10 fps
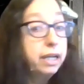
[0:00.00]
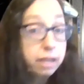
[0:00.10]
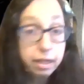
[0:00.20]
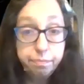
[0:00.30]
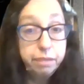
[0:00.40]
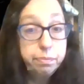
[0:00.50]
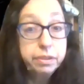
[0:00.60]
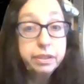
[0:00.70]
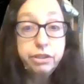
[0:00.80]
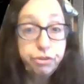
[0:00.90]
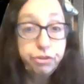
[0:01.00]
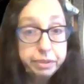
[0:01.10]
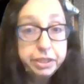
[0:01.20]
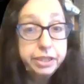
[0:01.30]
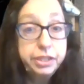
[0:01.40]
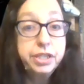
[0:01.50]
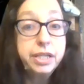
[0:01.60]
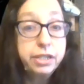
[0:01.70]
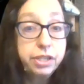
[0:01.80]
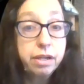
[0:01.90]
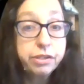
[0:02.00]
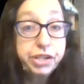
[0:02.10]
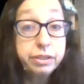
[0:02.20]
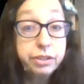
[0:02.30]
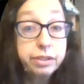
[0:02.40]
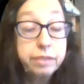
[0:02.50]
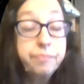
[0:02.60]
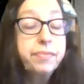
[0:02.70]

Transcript: A lot of people contributed to that dog shelter.